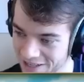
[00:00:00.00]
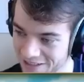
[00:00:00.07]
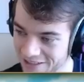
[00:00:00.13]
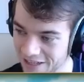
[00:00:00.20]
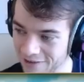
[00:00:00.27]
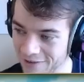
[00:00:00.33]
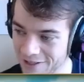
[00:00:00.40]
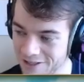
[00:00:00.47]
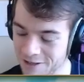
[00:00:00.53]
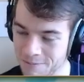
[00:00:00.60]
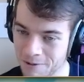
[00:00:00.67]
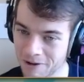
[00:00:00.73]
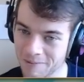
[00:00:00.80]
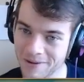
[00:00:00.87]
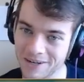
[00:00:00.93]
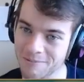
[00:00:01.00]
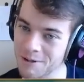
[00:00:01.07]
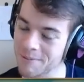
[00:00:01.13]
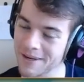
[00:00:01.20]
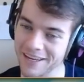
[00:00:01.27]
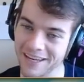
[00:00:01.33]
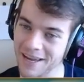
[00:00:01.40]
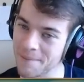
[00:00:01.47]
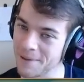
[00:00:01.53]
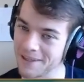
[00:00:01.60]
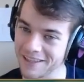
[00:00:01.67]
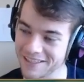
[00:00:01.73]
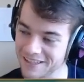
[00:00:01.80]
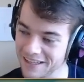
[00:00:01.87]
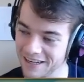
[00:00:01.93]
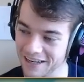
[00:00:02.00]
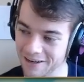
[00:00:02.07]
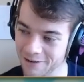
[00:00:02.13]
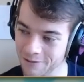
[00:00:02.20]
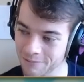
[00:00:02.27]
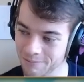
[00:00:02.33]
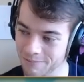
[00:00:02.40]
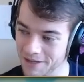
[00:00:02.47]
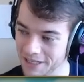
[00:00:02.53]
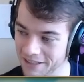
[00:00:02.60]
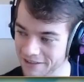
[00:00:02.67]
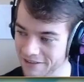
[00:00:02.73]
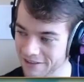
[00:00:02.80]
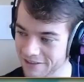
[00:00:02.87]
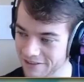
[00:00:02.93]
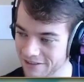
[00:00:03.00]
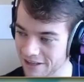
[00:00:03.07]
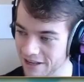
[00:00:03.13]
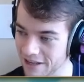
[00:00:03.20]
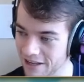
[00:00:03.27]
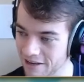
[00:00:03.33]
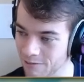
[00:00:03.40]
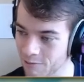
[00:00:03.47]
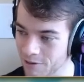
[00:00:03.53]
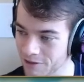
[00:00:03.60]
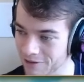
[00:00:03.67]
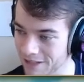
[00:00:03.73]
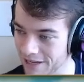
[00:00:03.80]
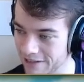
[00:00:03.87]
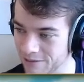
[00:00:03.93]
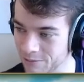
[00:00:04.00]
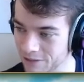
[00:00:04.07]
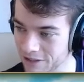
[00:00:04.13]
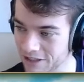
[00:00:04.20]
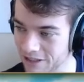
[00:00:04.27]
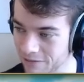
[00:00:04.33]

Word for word: Sacrifice two Pokemon to bring back Gabite. That's not how my uh, Wonderlockes work,